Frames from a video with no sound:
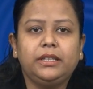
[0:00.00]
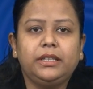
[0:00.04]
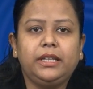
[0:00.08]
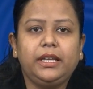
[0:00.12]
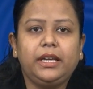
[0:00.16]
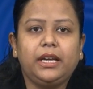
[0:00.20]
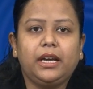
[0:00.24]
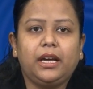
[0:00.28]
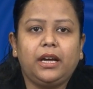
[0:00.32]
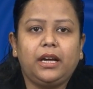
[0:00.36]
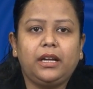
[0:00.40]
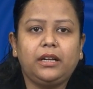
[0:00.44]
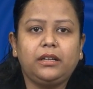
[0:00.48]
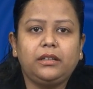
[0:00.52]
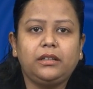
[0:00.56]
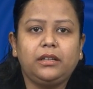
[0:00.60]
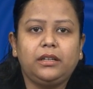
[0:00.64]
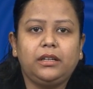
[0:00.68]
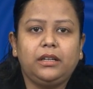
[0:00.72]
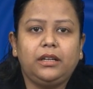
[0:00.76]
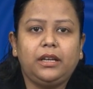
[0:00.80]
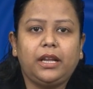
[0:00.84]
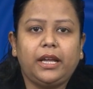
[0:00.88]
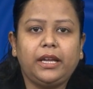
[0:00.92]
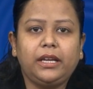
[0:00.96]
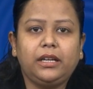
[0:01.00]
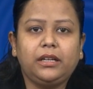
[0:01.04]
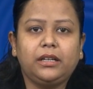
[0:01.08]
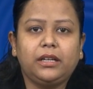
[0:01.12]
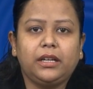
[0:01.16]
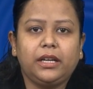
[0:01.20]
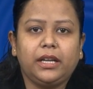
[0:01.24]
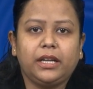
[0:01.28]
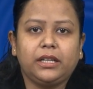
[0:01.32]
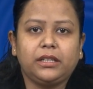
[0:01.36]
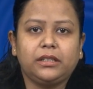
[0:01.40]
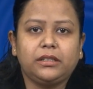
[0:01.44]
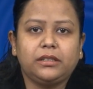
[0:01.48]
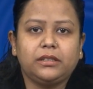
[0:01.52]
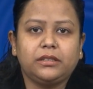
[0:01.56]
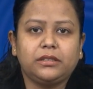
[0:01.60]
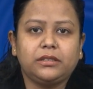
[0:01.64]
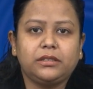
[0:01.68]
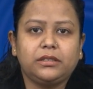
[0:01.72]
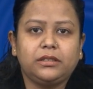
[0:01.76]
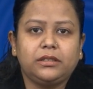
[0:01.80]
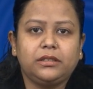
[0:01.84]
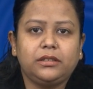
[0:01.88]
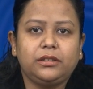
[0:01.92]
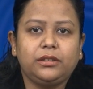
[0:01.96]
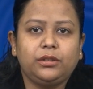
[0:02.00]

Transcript: They are like connectors.